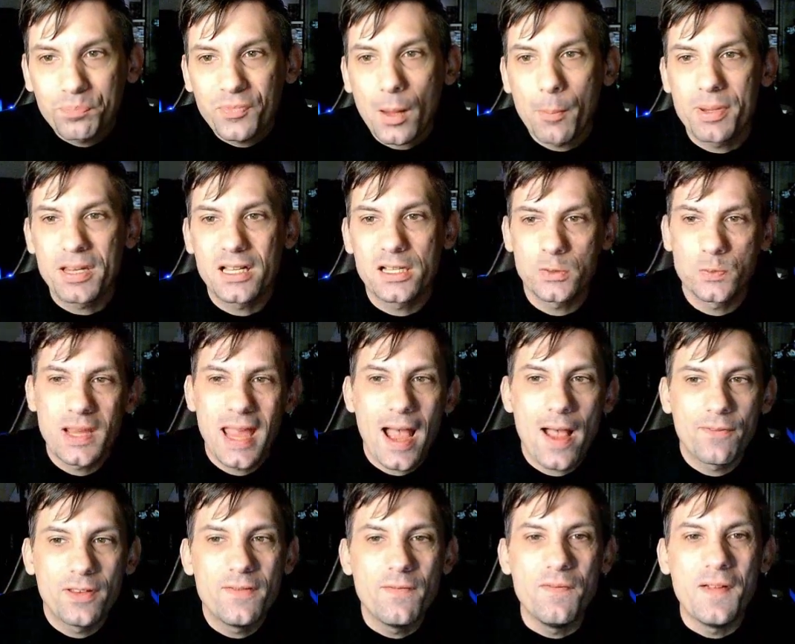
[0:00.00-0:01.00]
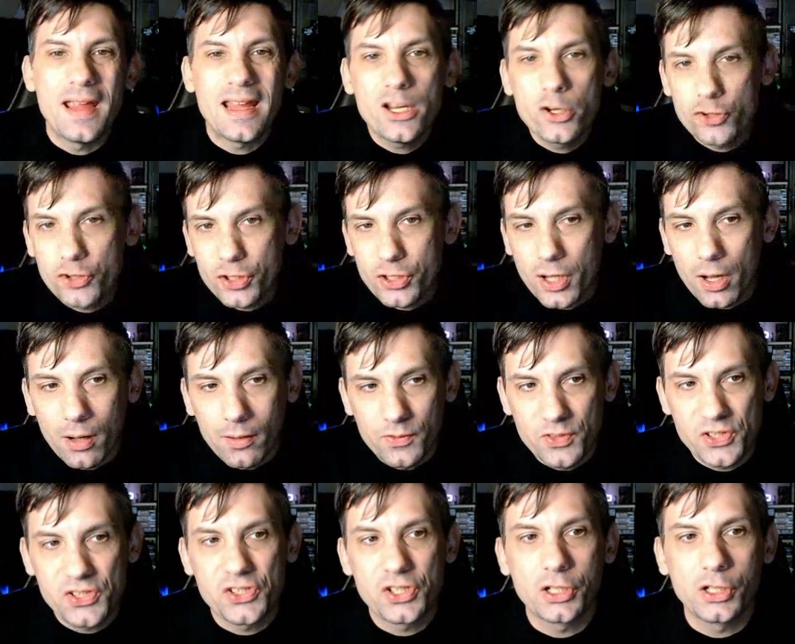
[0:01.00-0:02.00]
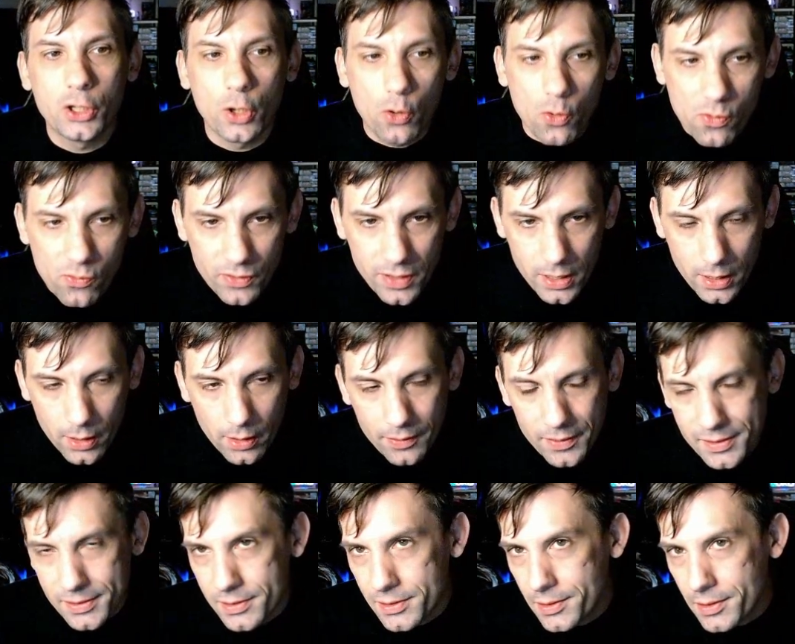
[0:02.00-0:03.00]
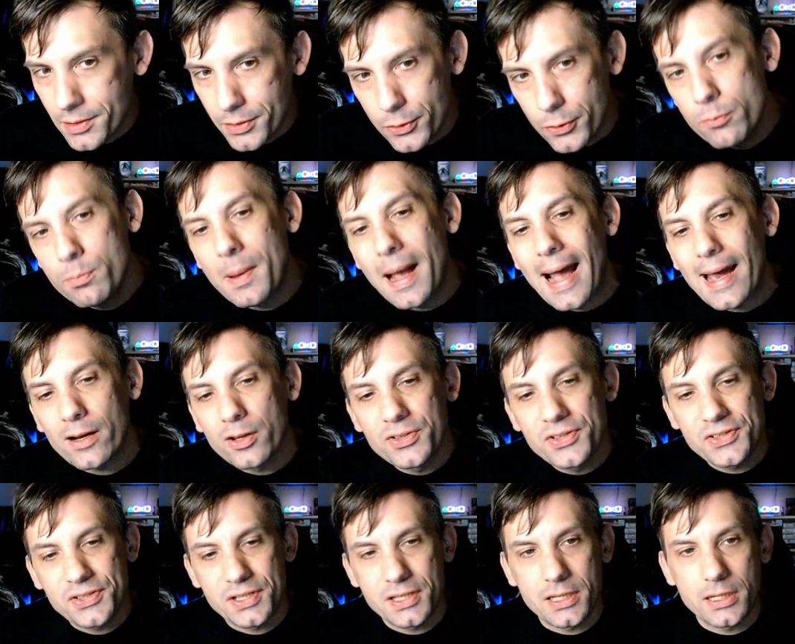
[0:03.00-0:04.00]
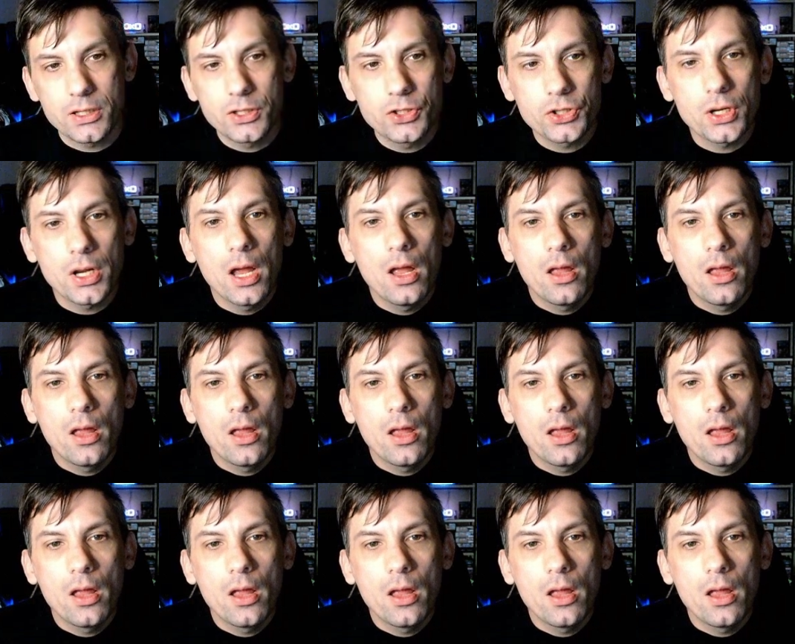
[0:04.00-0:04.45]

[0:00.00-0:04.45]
Because we have Invasion of Segovia. This is a new battle siege.